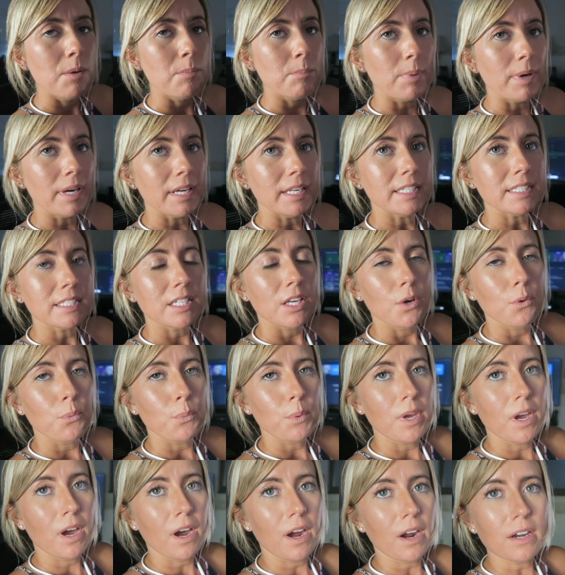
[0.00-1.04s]
but
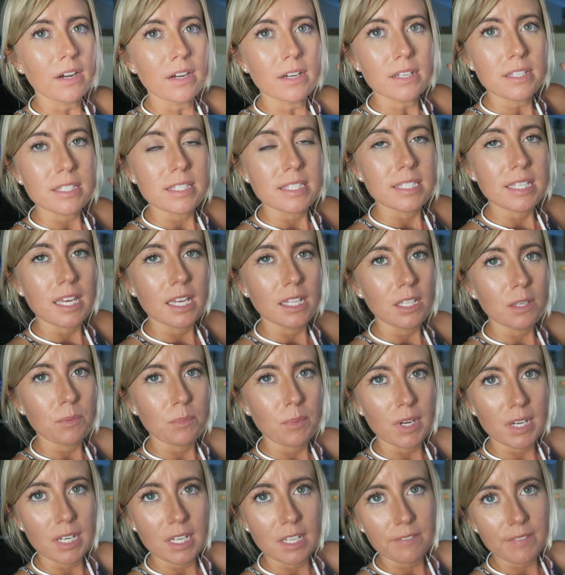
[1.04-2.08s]
we are
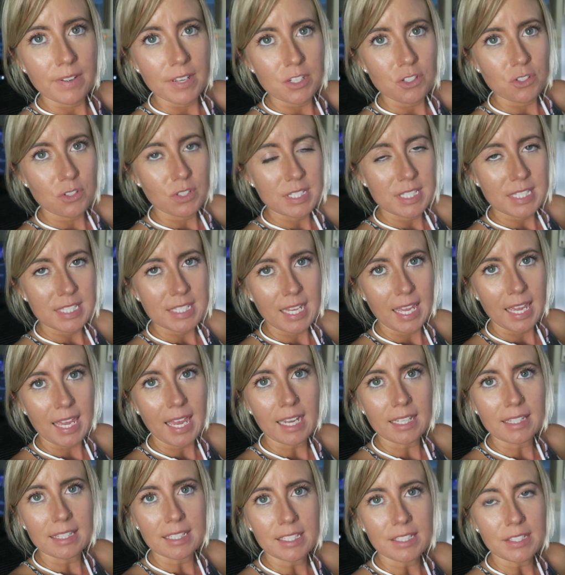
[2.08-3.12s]
celebrating Veterans Day
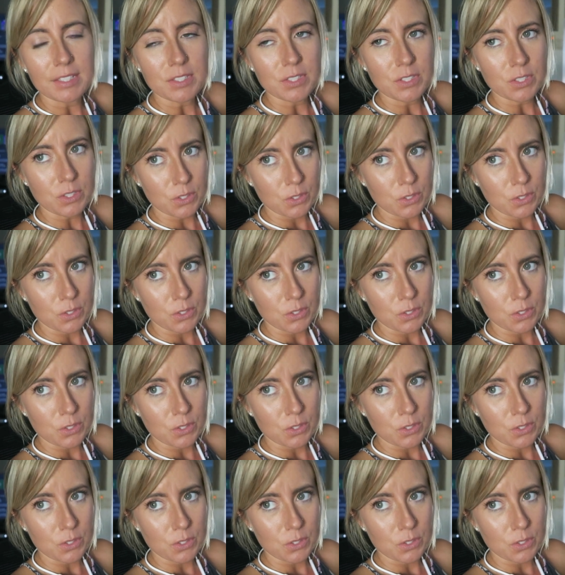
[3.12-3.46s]
at the kids'